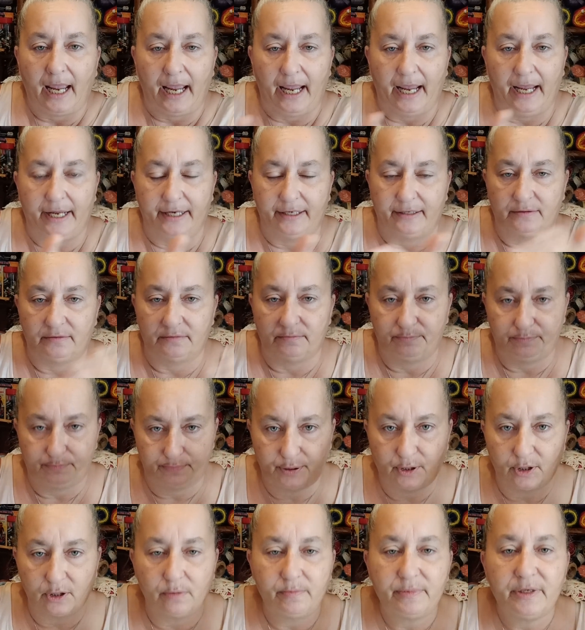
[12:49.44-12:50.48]
And
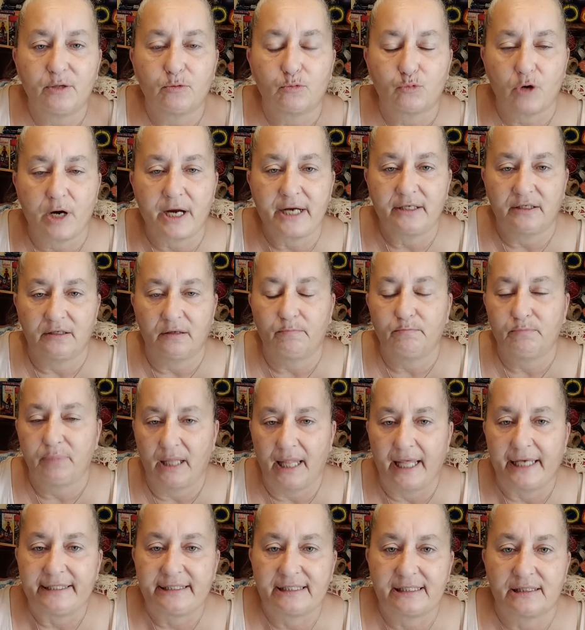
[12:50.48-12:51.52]
put them in random
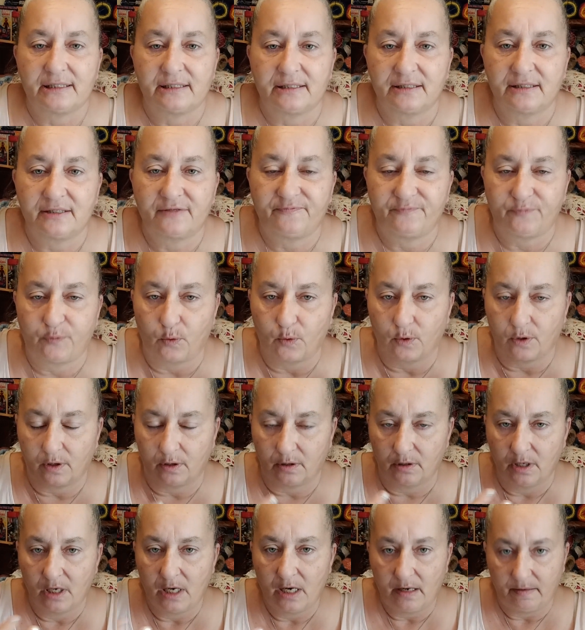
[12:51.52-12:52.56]
places for
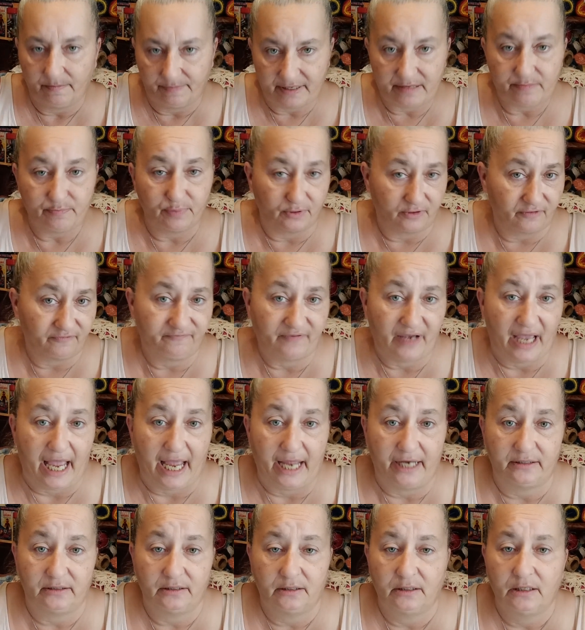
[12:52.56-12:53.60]
people to
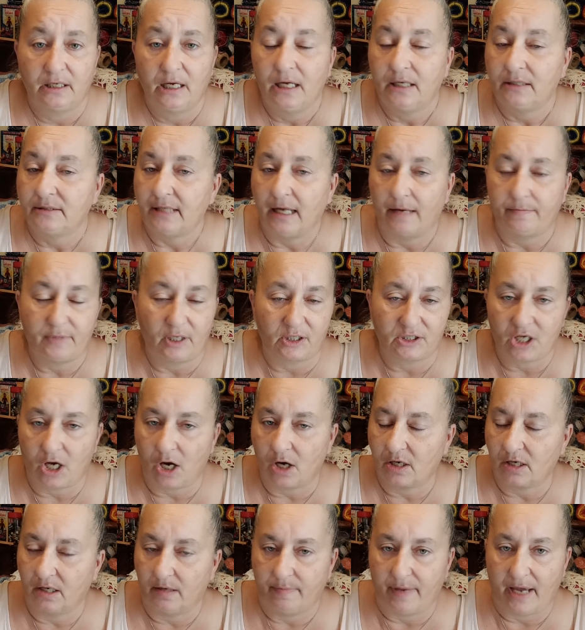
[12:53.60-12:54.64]
find. Now, I'm not
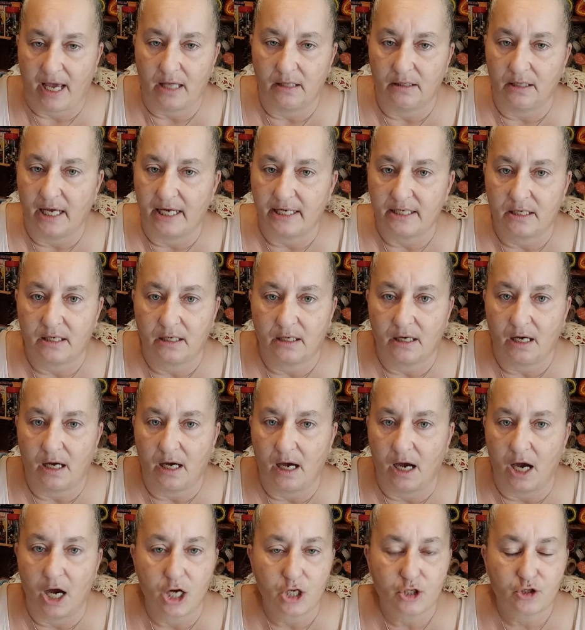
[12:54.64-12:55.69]
talking about like
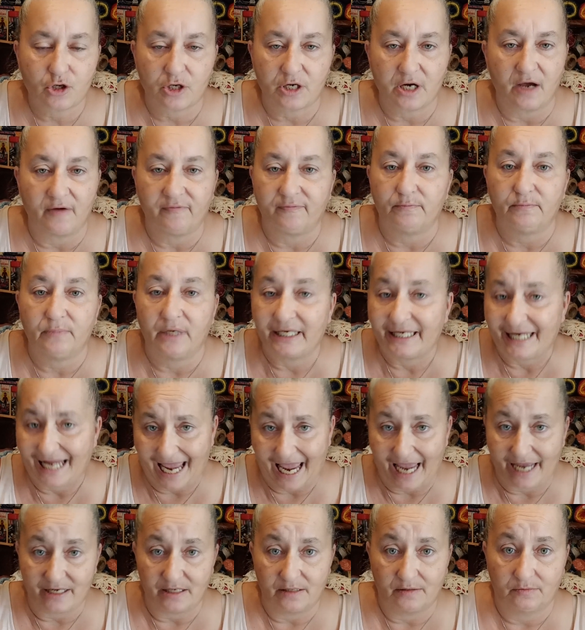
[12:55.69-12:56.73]
100 of them a
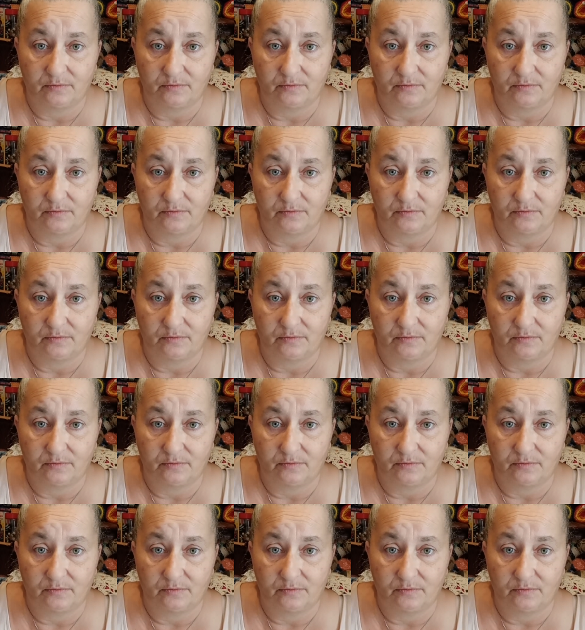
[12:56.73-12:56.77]
day.